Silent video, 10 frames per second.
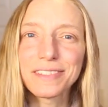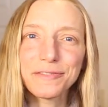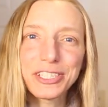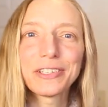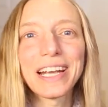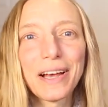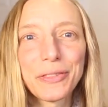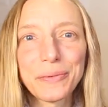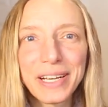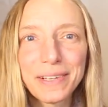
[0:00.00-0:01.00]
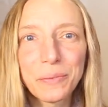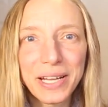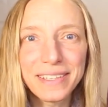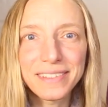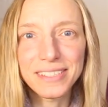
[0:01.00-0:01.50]
to figuring out the right
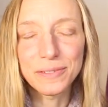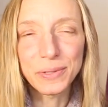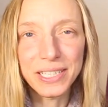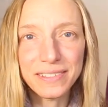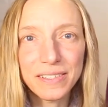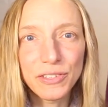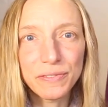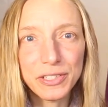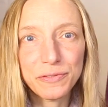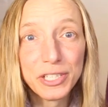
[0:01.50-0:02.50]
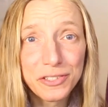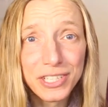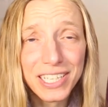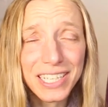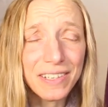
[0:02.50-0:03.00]
ways to do things, even if it's frustrating,